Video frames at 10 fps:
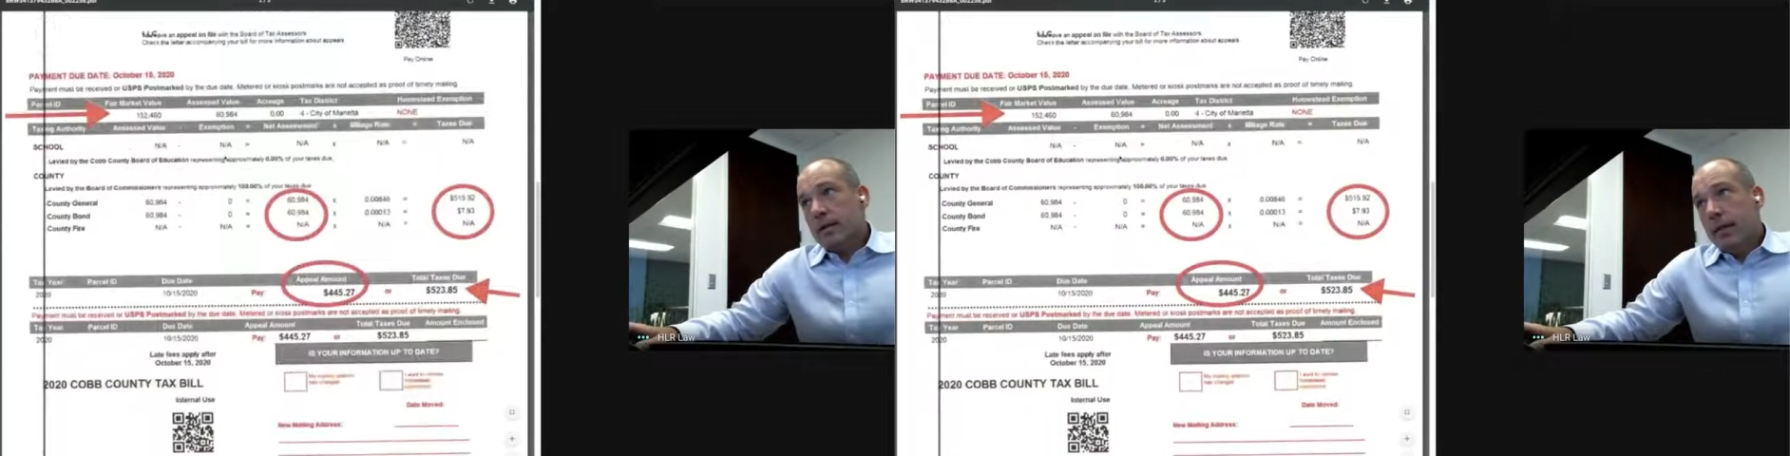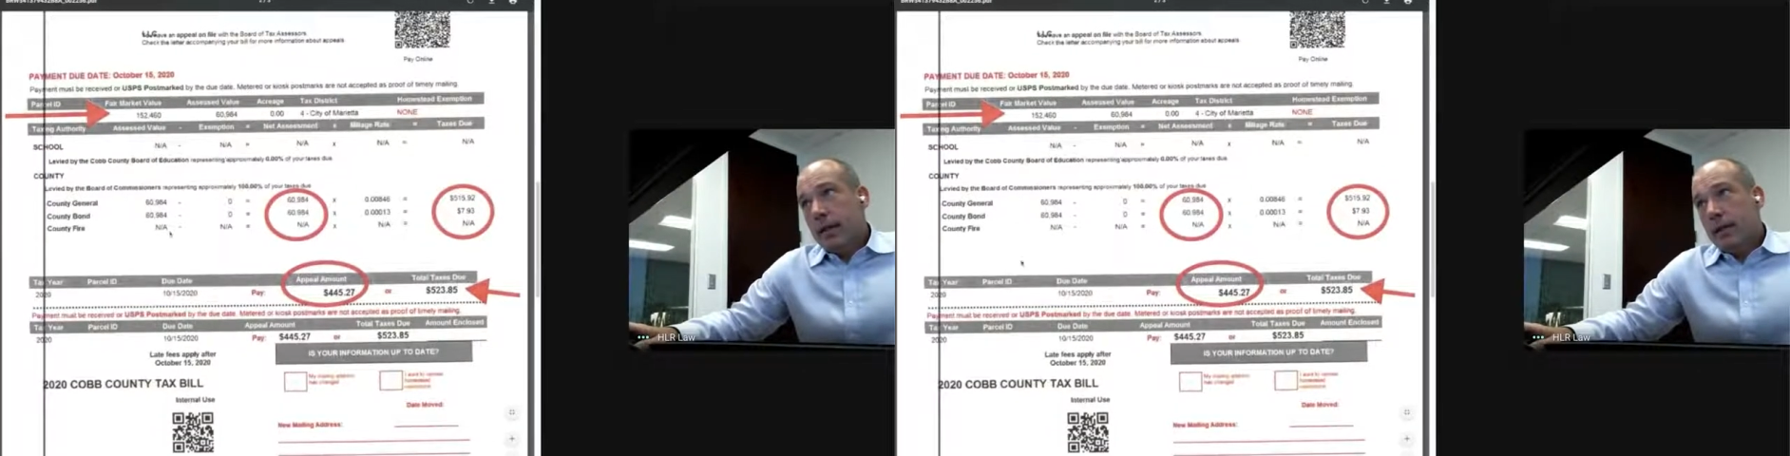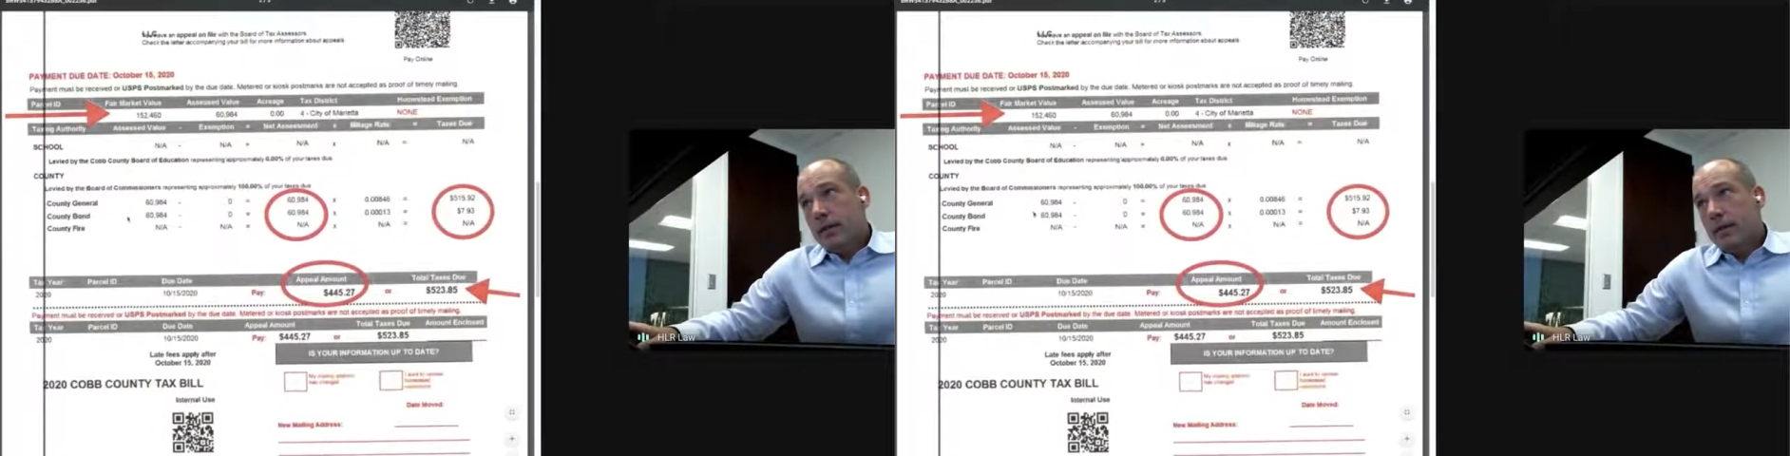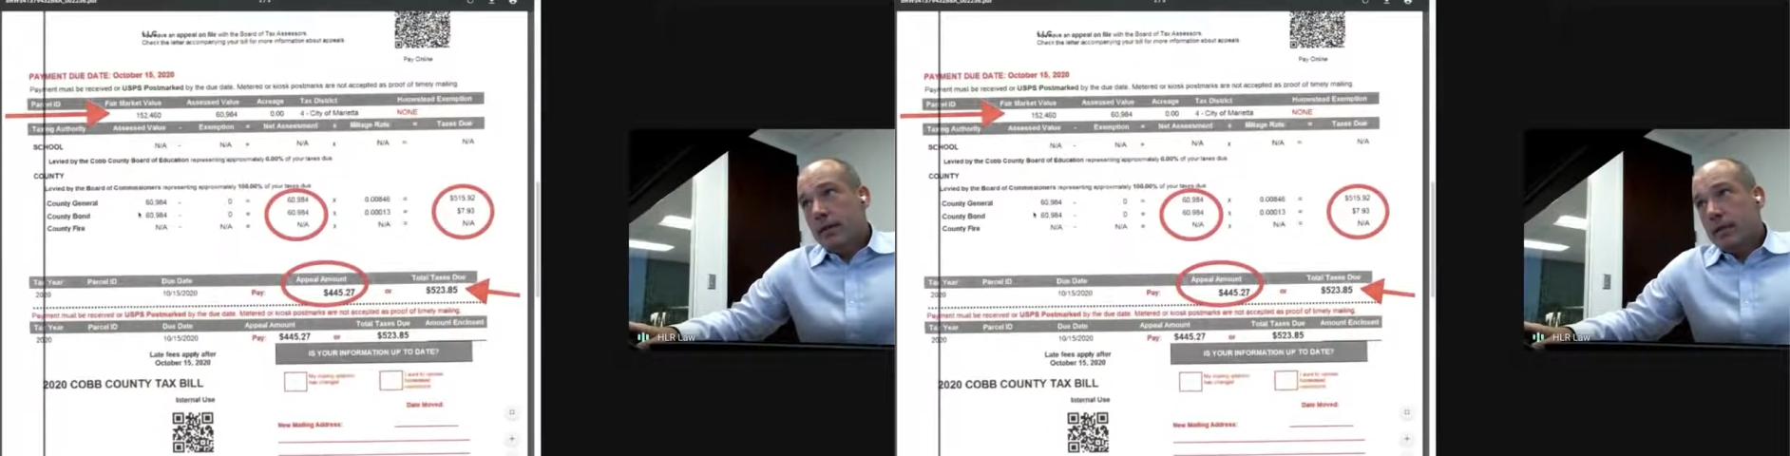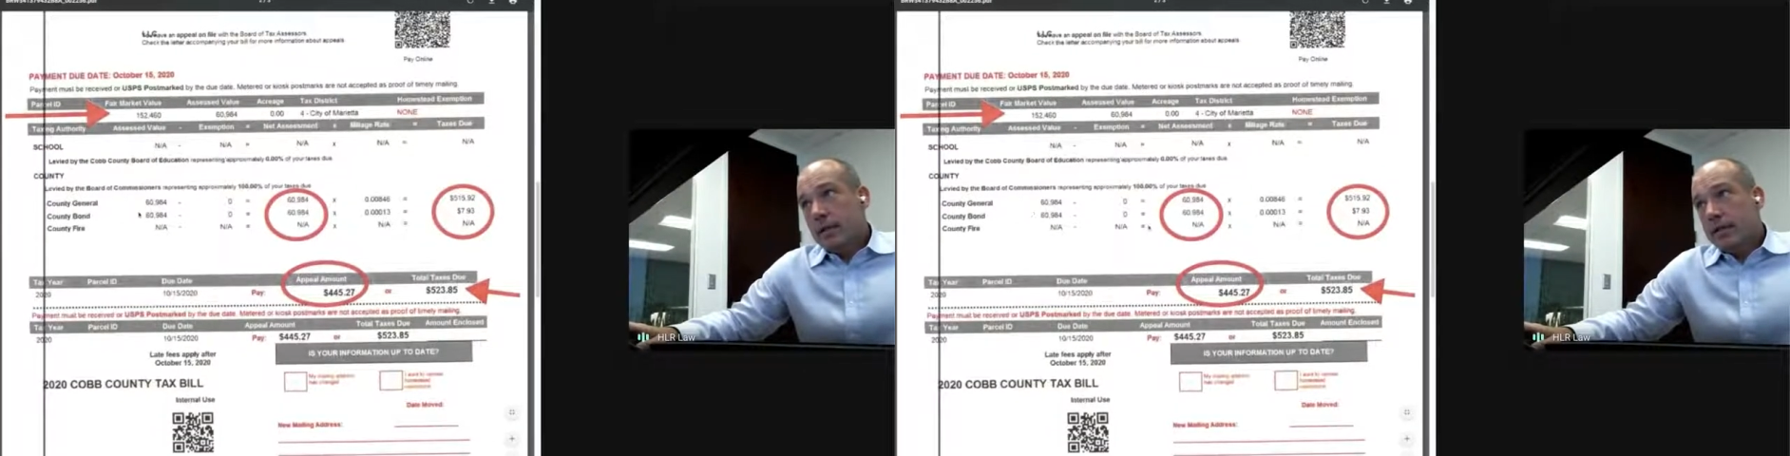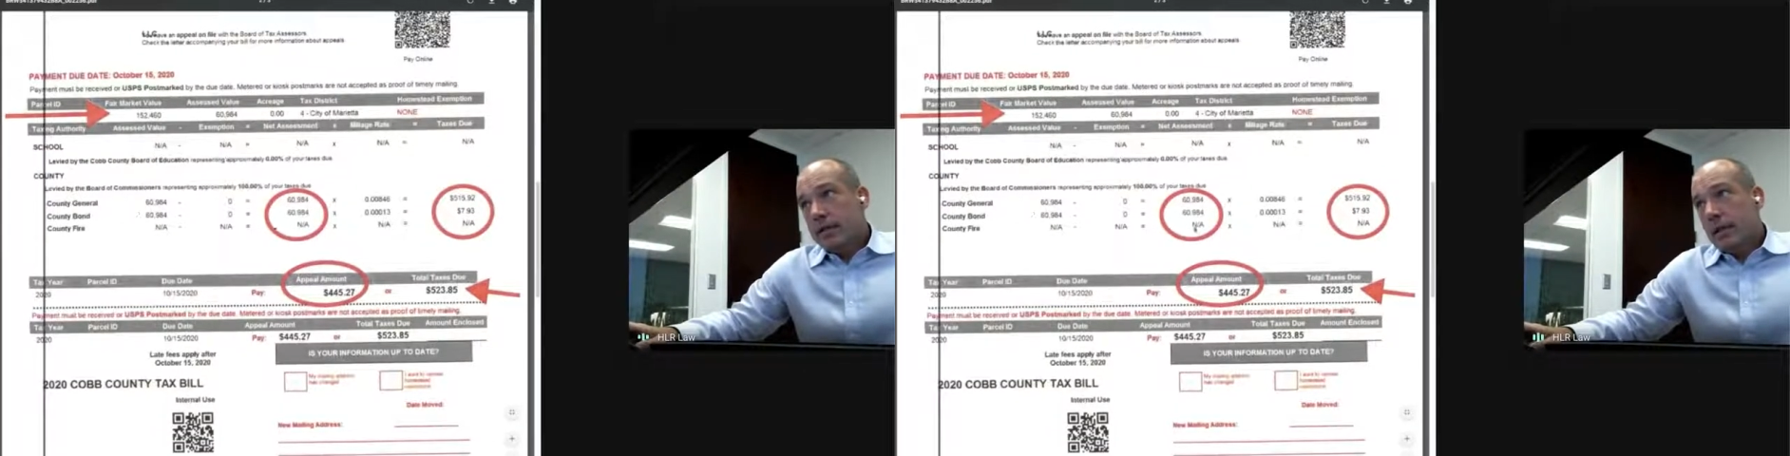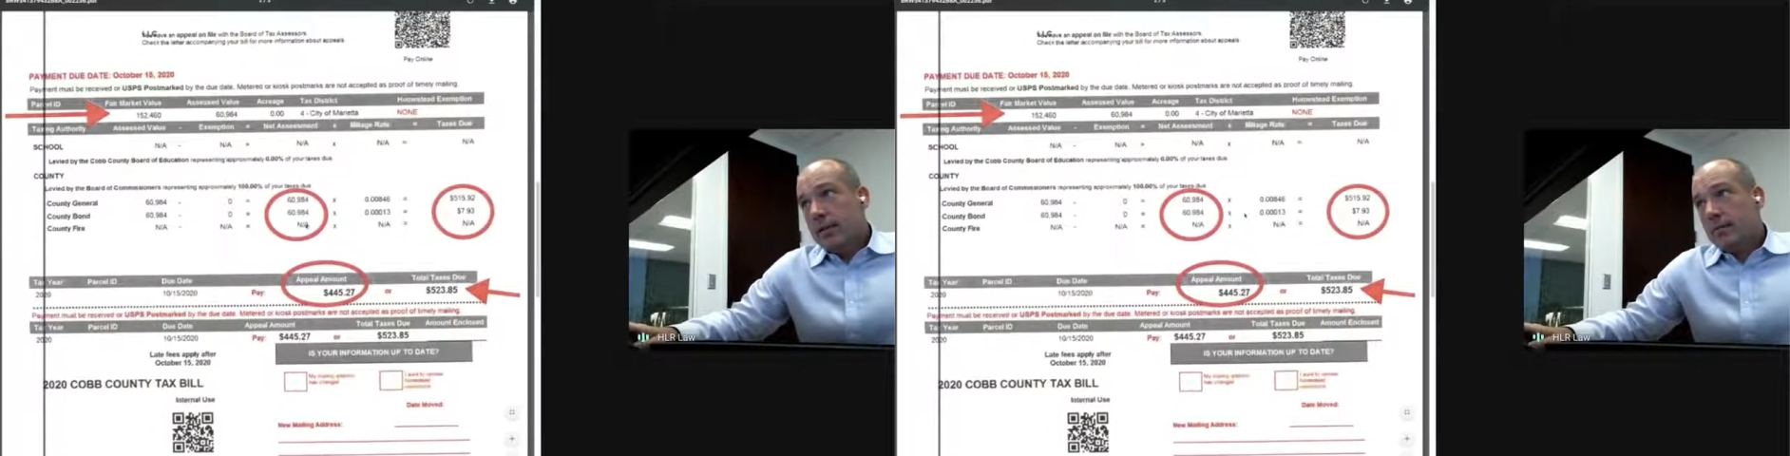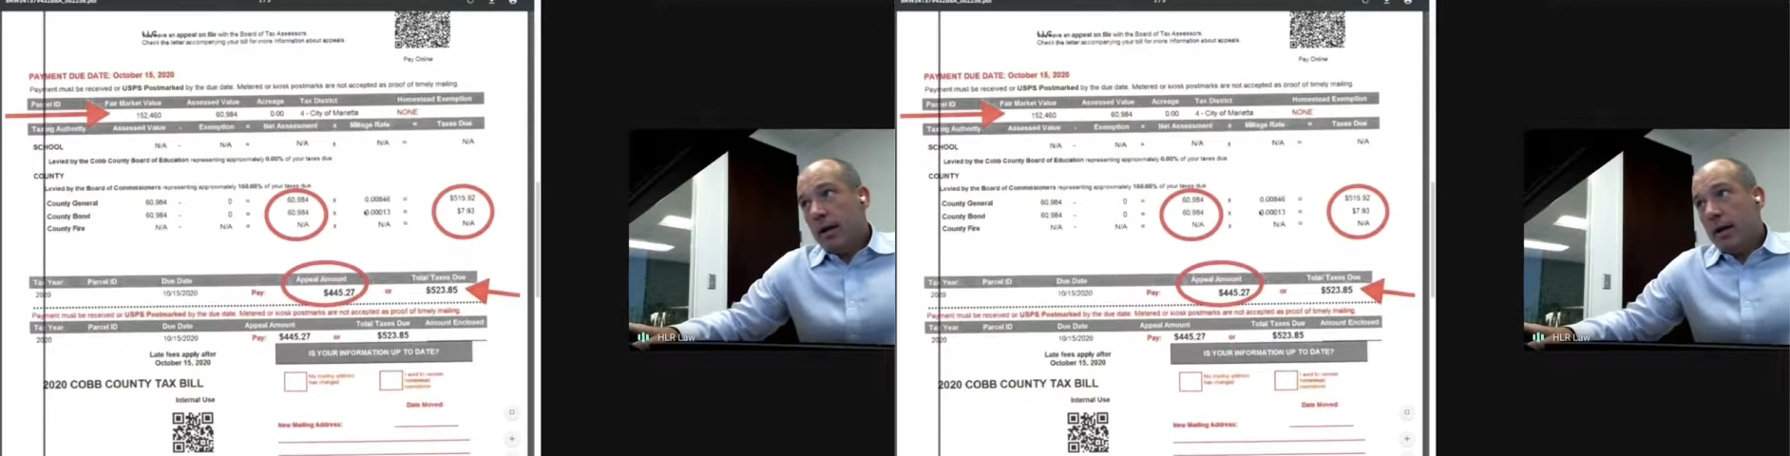they use the assessed